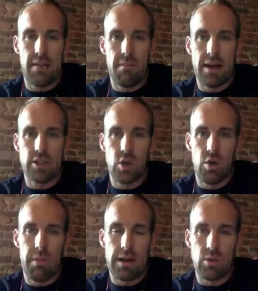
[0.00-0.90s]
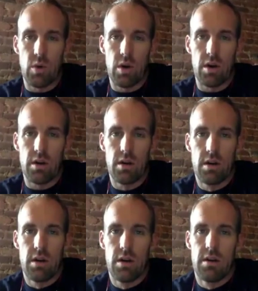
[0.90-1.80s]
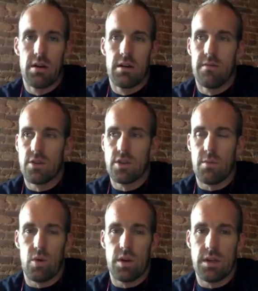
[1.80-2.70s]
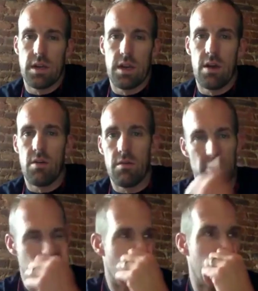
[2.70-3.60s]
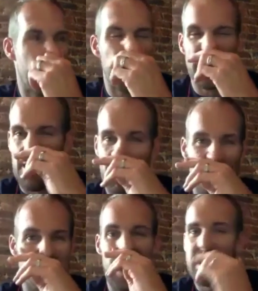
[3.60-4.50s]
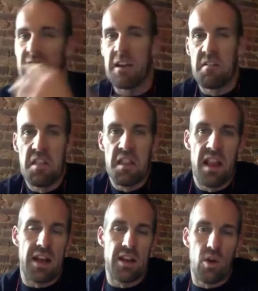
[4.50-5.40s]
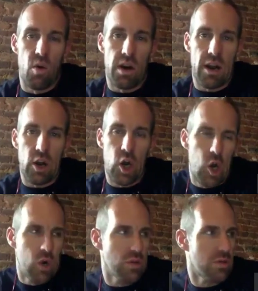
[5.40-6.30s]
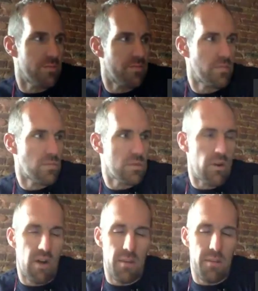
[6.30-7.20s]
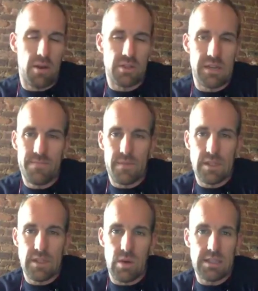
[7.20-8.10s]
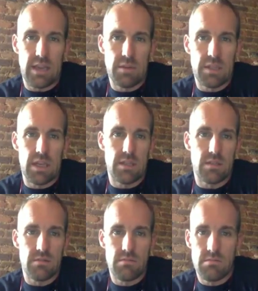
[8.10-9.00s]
imagine going back to work for someone. This morning, for example, Jackie had to go work out her girls, their volleyball team, and so I stayed with the kids.